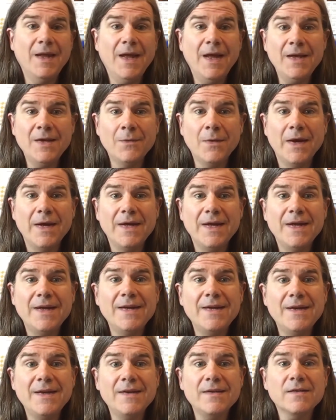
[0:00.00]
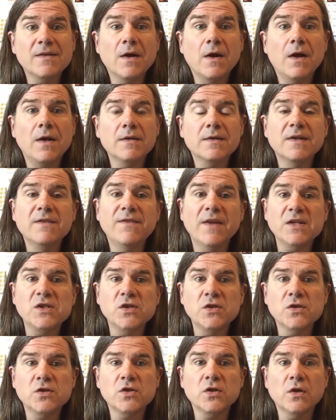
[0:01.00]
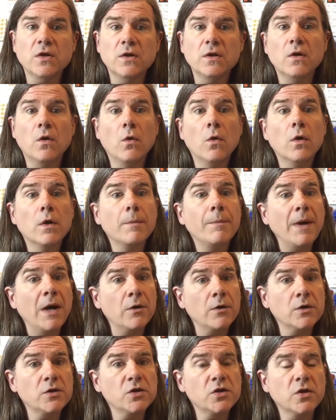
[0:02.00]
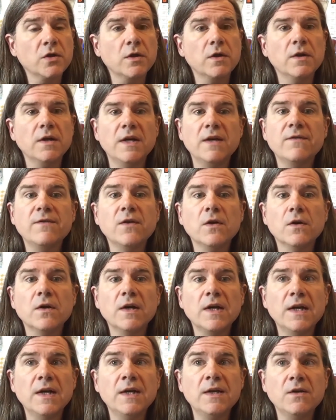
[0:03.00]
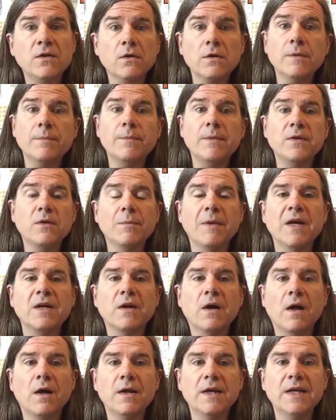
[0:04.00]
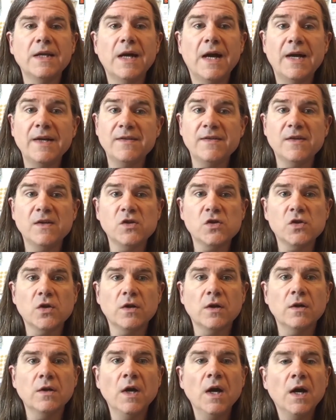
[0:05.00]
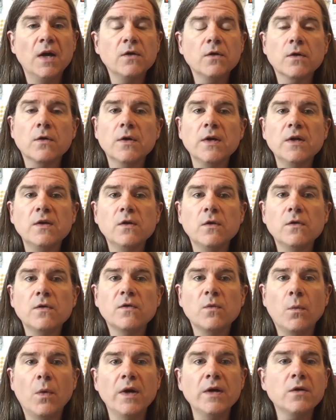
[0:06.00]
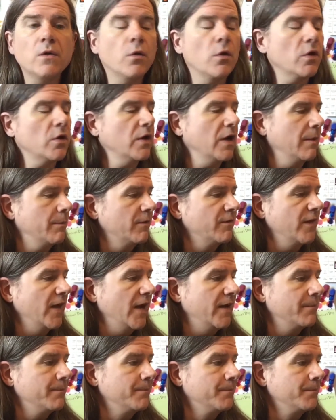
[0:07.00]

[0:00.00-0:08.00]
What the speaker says: Anyway, it is called confectioner's sugar or powdered sugar. If you're in Europe, you might call it icing sugar. You're going to use 1/4 cup of that.